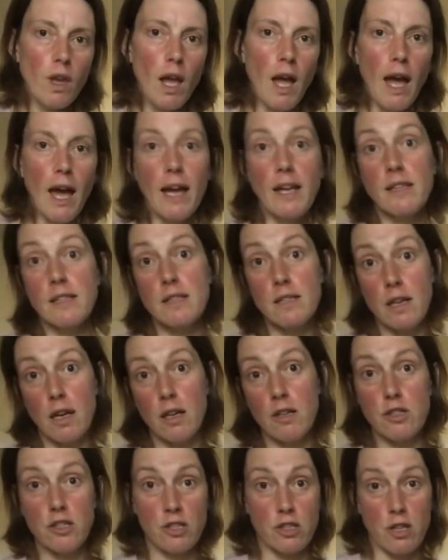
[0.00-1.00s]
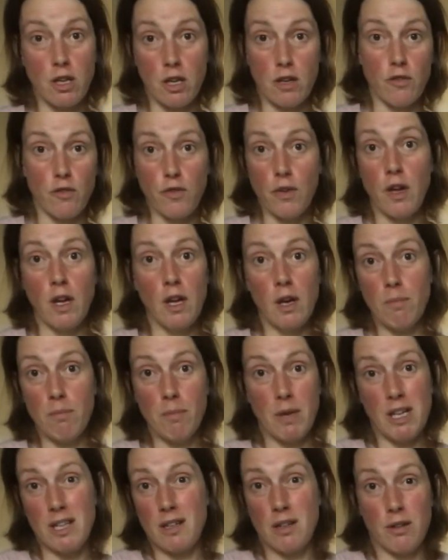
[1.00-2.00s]
and just kind of
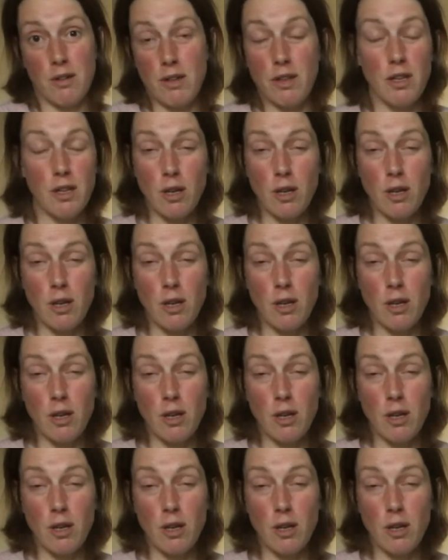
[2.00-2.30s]
make it up to the